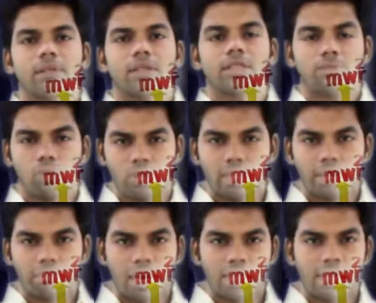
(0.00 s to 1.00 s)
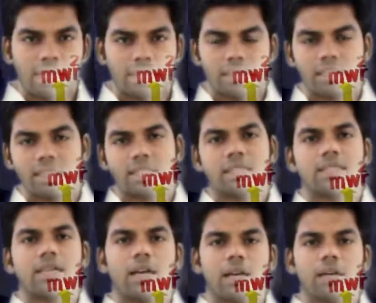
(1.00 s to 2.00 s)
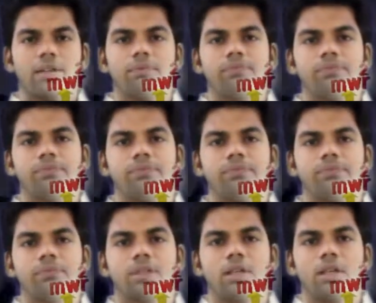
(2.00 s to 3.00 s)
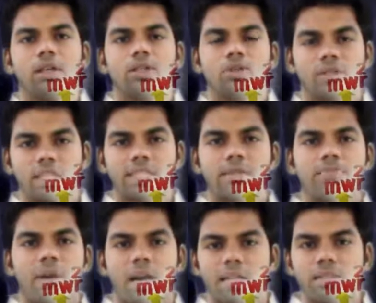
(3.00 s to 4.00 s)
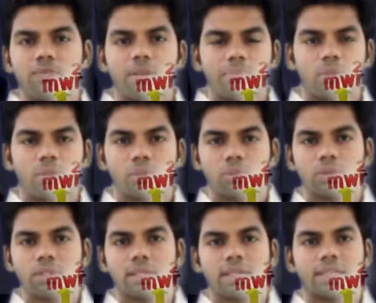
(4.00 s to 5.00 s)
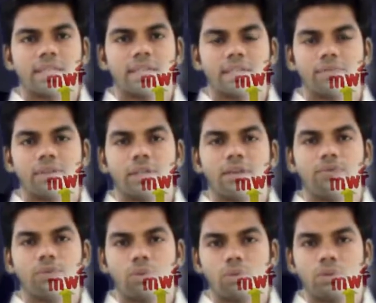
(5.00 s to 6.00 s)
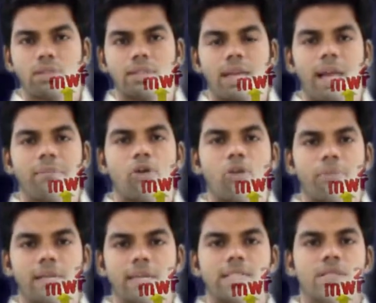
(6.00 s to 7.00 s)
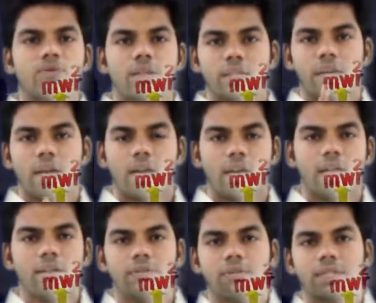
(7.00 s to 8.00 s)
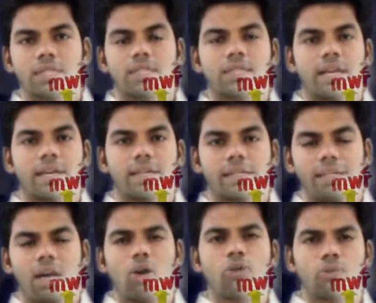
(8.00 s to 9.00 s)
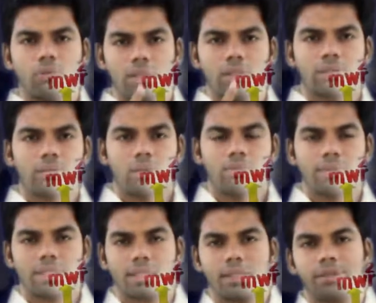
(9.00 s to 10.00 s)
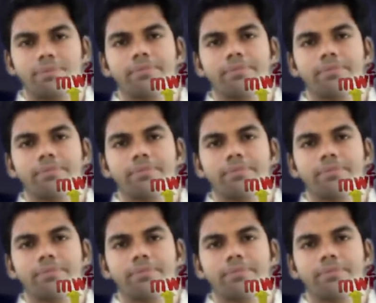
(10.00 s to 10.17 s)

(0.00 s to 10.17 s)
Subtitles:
Suppose that mass is at a distance r. So this mass will produce a centrifugal force m omega square r, which is directed outward, obviously.